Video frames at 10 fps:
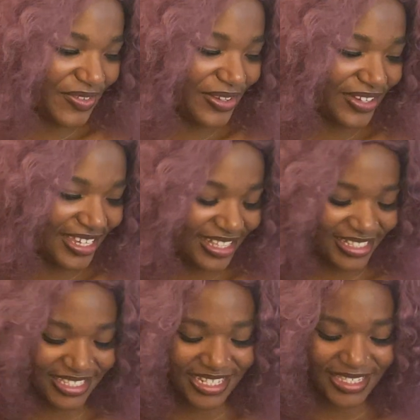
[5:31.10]
Okay,
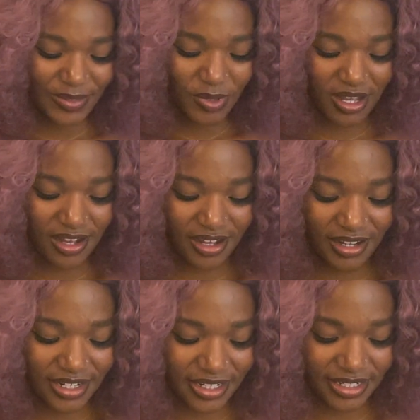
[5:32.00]
let's get some
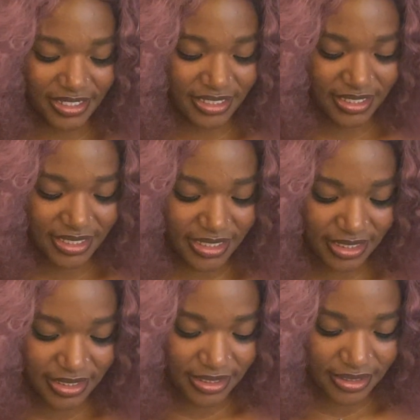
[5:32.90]
cards.